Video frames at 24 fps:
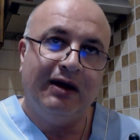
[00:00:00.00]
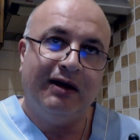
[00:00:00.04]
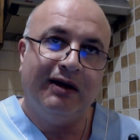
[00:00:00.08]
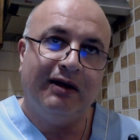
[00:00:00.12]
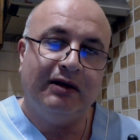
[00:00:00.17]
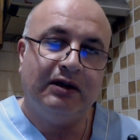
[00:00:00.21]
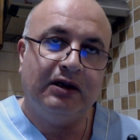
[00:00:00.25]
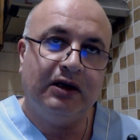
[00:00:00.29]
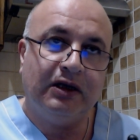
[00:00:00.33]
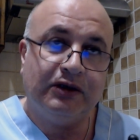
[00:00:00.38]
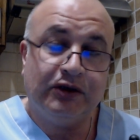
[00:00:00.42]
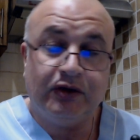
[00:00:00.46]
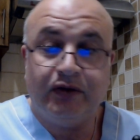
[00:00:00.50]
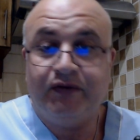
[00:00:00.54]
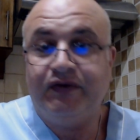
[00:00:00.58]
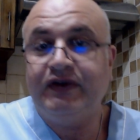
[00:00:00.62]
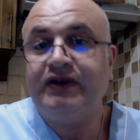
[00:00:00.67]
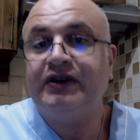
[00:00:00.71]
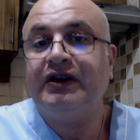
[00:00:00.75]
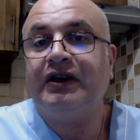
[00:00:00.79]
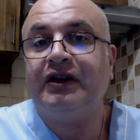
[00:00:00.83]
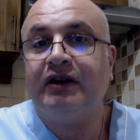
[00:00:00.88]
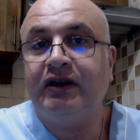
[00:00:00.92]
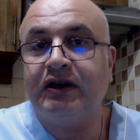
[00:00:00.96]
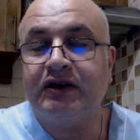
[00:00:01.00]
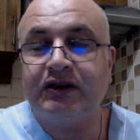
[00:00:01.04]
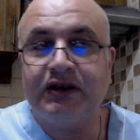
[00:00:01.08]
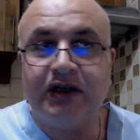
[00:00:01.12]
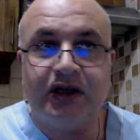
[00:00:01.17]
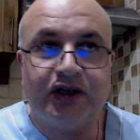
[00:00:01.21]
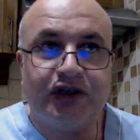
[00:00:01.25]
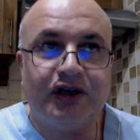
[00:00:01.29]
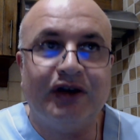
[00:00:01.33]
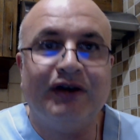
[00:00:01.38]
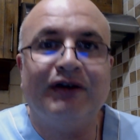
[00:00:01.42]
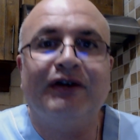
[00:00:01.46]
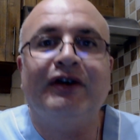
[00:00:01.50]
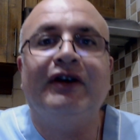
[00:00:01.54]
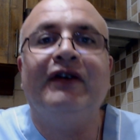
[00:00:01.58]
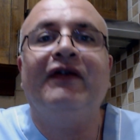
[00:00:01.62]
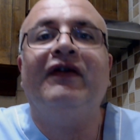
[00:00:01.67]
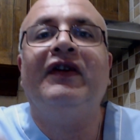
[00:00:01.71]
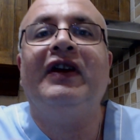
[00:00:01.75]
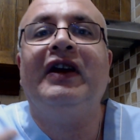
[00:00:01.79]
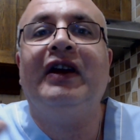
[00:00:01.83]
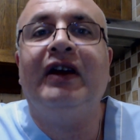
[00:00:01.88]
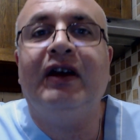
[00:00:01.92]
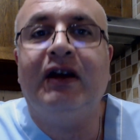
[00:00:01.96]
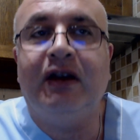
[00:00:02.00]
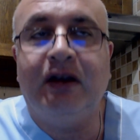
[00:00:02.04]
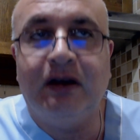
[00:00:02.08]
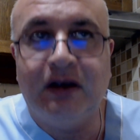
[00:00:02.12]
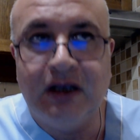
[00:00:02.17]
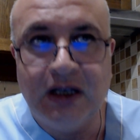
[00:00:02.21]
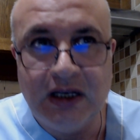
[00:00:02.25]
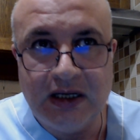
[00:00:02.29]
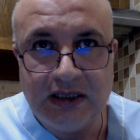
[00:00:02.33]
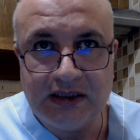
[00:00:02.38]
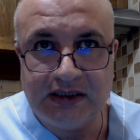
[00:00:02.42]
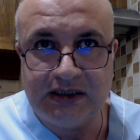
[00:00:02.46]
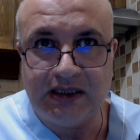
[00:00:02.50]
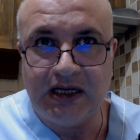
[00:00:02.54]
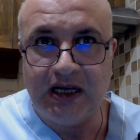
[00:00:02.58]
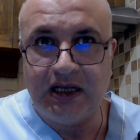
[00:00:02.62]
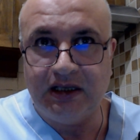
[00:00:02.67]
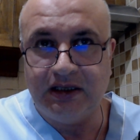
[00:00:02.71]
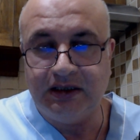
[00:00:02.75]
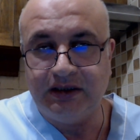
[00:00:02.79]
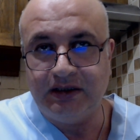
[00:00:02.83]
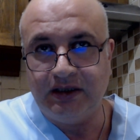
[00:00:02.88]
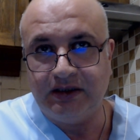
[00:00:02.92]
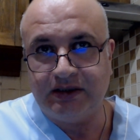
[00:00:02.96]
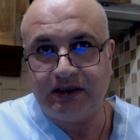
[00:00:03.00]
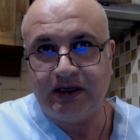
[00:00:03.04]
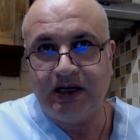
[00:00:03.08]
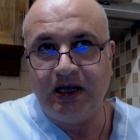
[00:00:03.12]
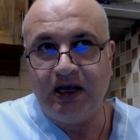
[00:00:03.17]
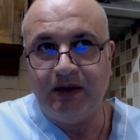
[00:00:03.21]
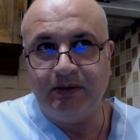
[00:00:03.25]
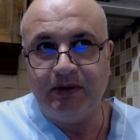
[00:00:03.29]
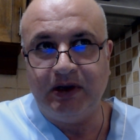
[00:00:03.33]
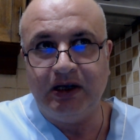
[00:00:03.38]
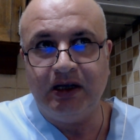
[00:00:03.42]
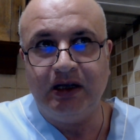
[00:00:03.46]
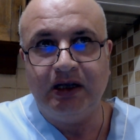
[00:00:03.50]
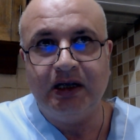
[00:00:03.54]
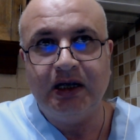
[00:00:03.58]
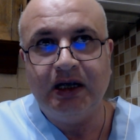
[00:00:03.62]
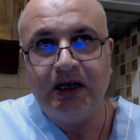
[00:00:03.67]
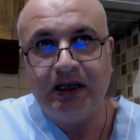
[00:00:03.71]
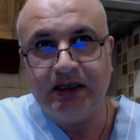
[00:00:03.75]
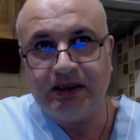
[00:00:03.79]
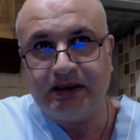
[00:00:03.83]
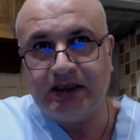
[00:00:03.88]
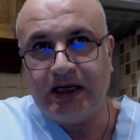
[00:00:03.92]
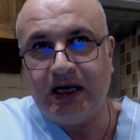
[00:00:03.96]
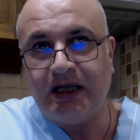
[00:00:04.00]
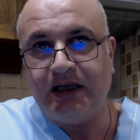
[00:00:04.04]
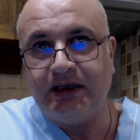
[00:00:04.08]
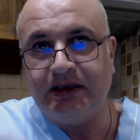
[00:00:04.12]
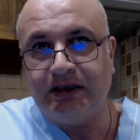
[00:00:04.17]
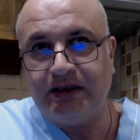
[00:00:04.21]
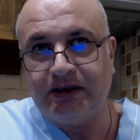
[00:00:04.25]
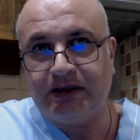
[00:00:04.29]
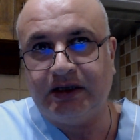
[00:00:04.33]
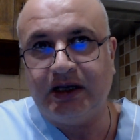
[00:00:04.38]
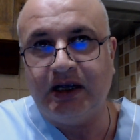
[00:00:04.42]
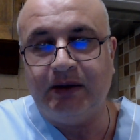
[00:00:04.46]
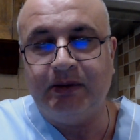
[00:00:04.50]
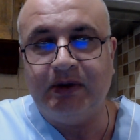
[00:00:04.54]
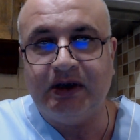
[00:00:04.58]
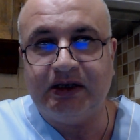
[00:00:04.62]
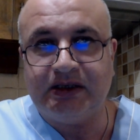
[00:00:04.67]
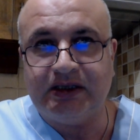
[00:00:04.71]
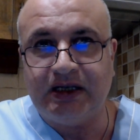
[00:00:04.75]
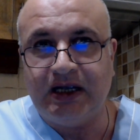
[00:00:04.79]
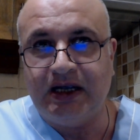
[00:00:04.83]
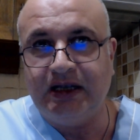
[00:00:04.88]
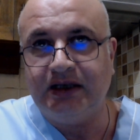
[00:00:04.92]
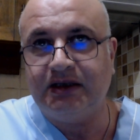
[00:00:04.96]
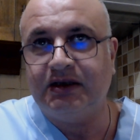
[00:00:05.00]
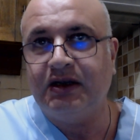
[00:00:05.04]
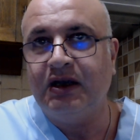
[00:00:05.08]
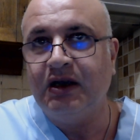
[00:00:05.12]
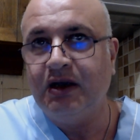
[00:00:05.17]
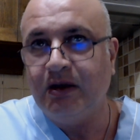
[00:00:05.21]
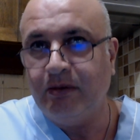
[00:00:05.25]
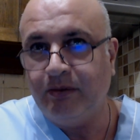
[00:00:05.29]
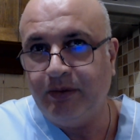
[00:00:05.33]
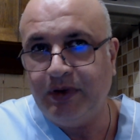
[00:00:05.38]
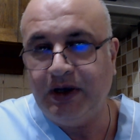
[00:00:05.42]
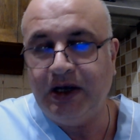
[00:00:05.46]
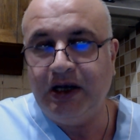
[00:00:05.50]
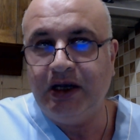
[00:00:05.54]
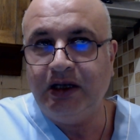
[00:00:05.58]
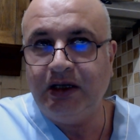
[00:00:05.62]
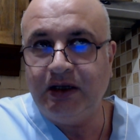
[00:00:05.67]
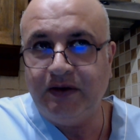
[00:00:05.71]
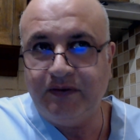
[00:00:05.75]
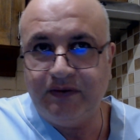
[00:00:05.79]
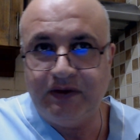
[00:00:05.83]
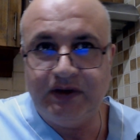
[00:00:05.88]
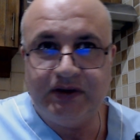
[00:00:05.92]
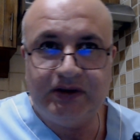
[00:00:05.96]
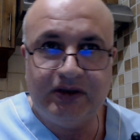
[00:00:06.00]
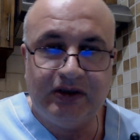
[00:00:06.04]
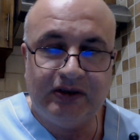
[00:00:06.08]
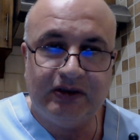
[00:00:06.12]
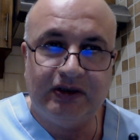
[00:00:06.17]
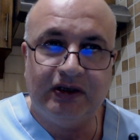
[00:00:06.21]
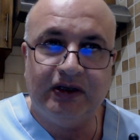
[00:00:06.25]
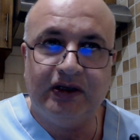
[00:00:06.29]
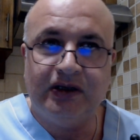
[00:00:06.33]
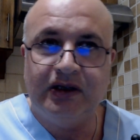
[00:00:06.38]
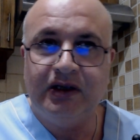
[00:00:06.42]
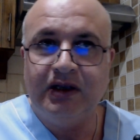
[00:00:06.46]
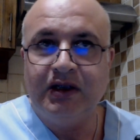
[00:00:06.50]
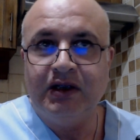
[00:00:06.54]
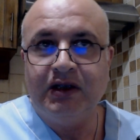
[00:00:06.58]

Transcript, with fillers: uh, so physical exertion reveal silent ischemia and silent ischemia signs pain if this is a